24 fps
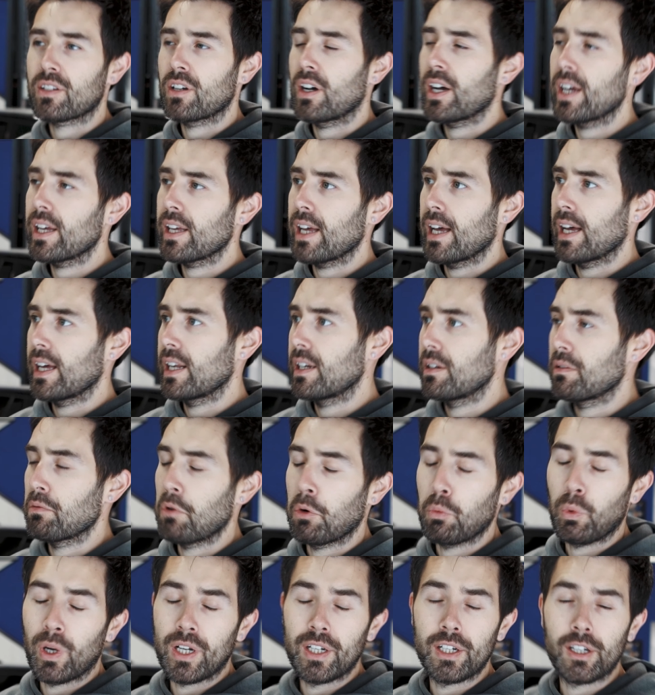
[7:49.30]
PSI and
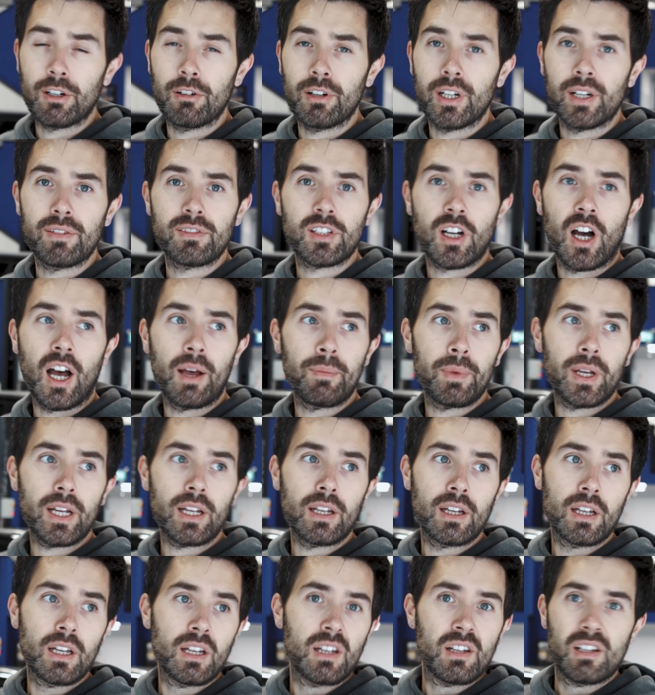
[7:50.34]
1 degree of
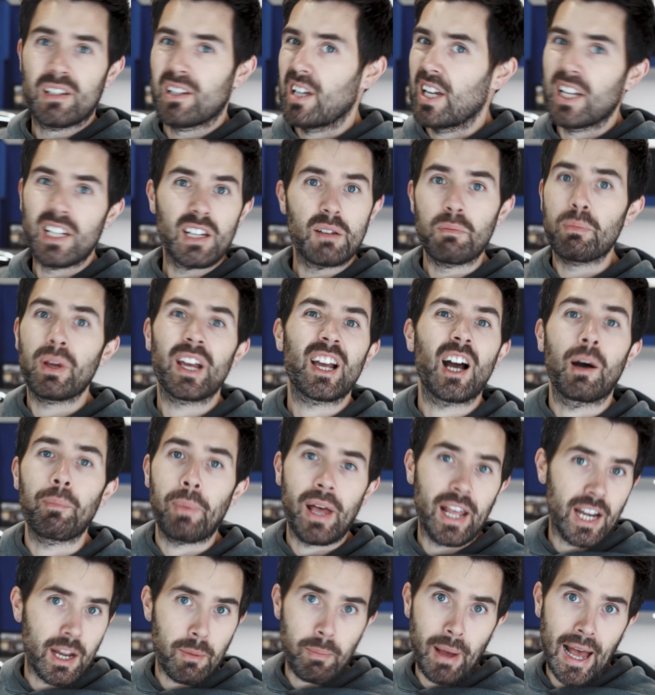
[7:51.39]
timing. It didn't pick up
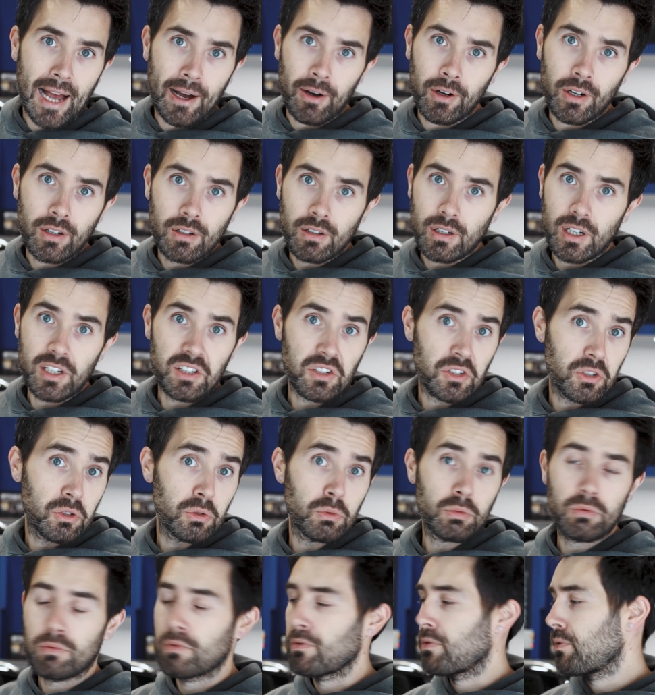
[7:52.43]
any power at
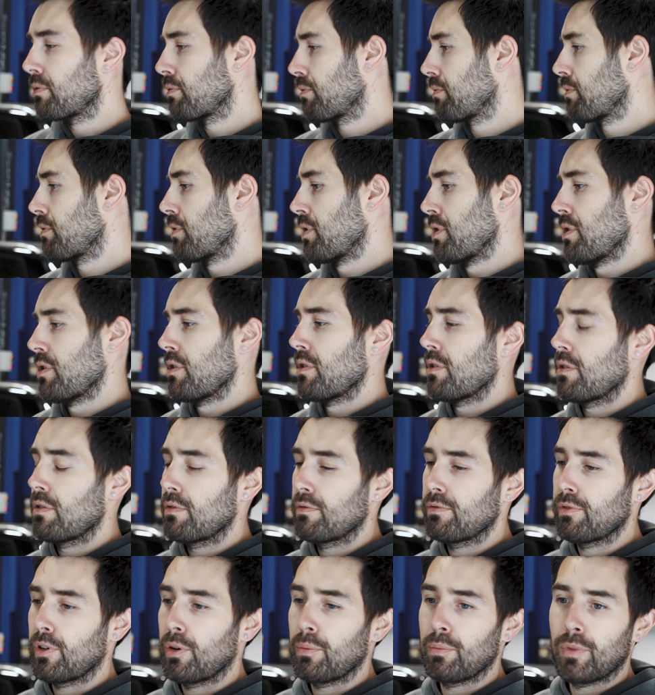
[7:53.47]
all
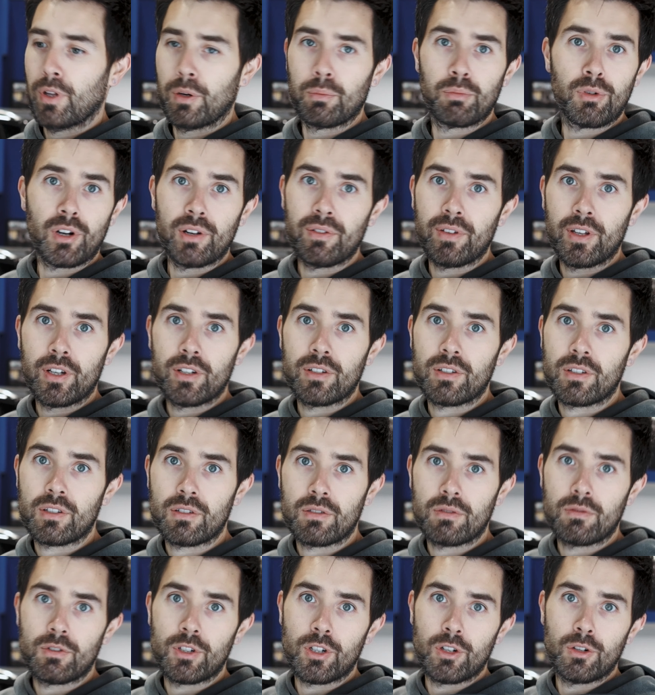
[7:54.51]
from the
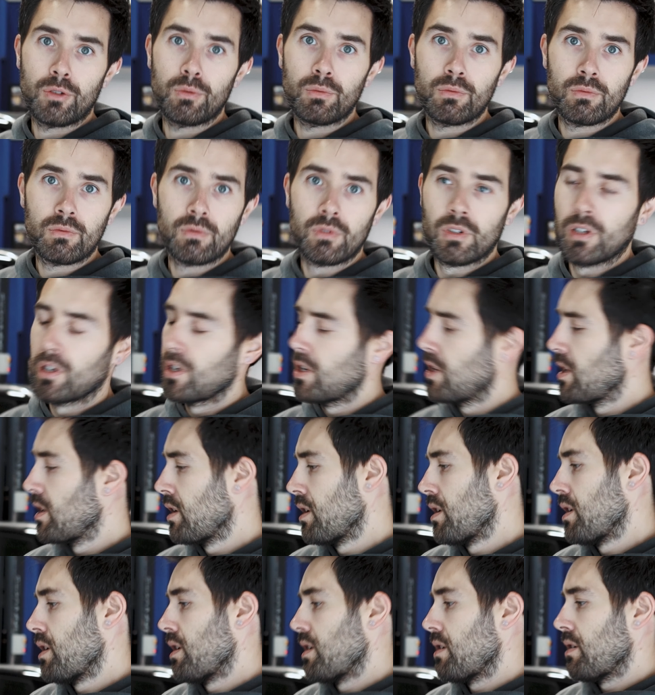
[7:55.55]
previous tune
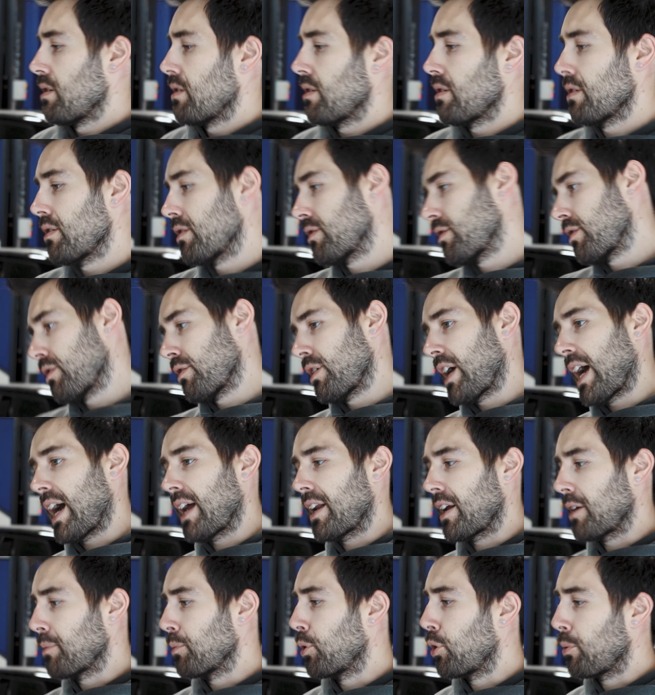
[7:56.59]
to
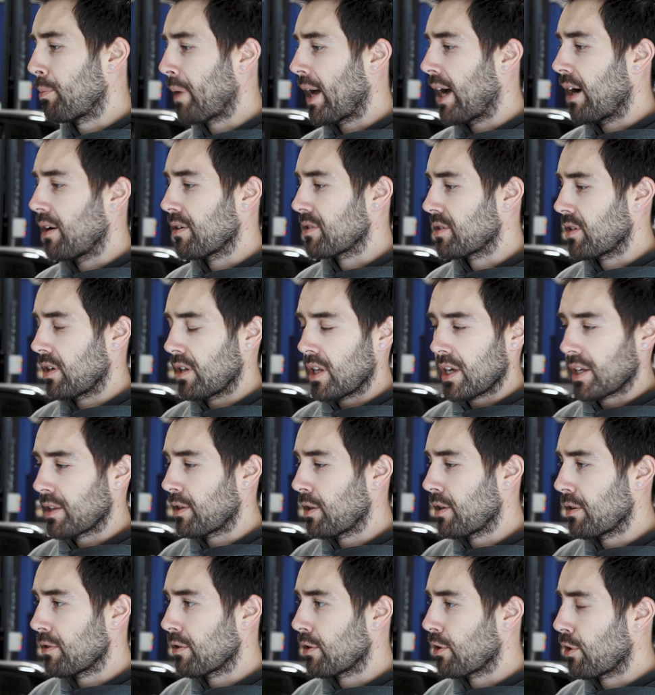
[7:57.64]
adding more power. So like
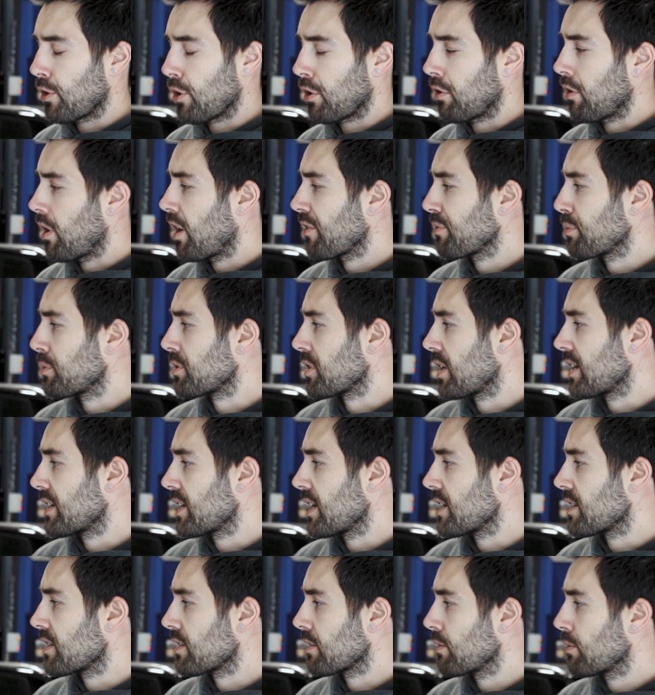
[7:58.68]
the graph was
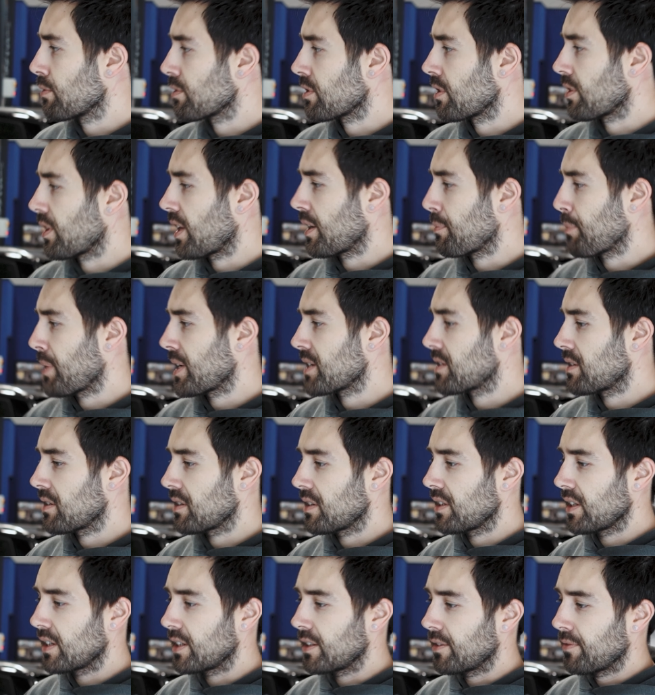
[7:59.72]
identical. So that
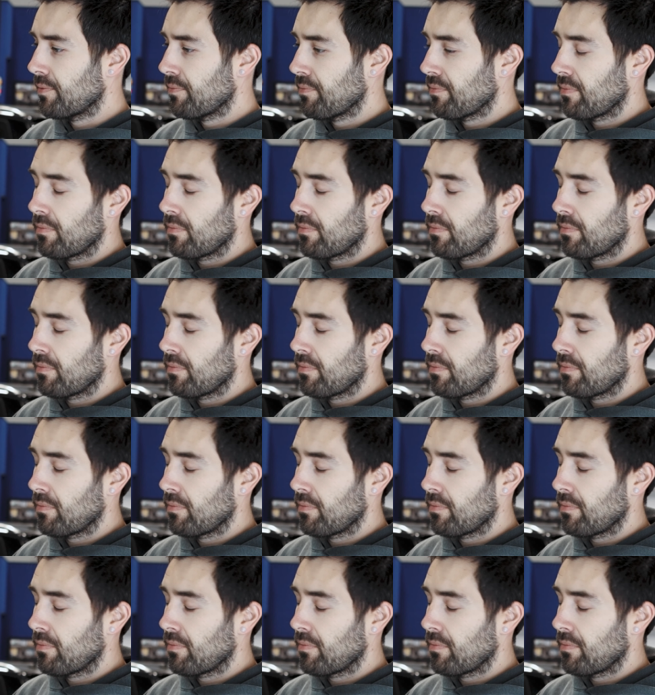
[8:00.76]
basically